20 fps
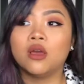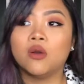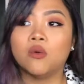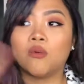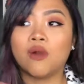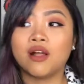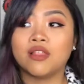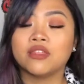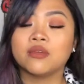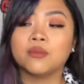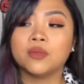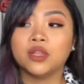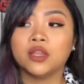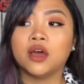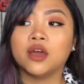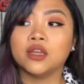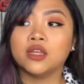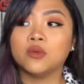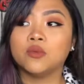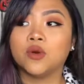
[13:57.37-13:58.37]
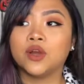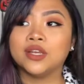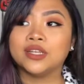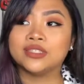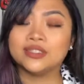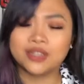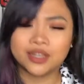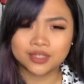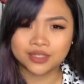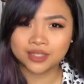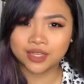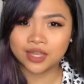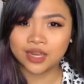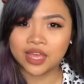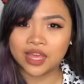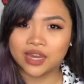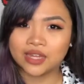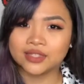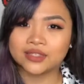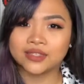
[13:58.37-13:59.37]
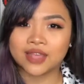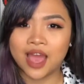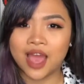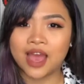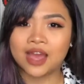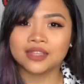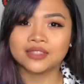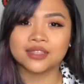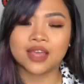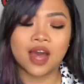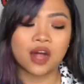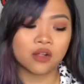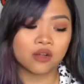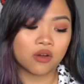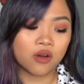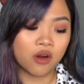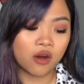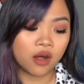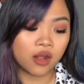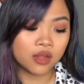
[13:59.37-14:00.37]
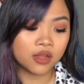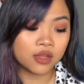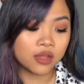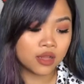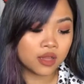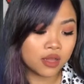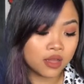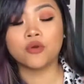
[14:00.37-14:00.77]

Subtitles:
while the Milani one doesn't, and it has alcohol.